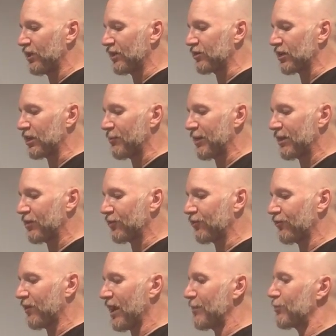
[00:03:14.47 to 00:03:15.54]
and you're gonna make those
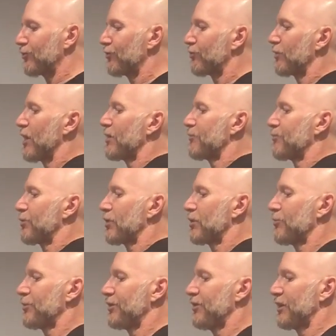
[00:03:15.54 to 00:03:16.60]
fibers run
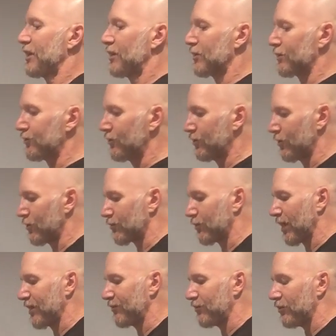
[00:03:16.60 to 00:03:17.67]
perpendicular to the
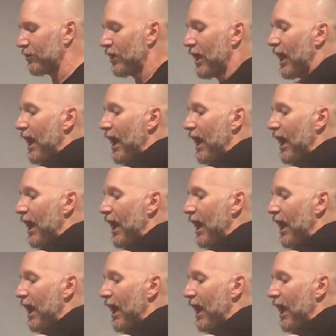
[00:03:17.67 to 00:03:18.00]
rifle,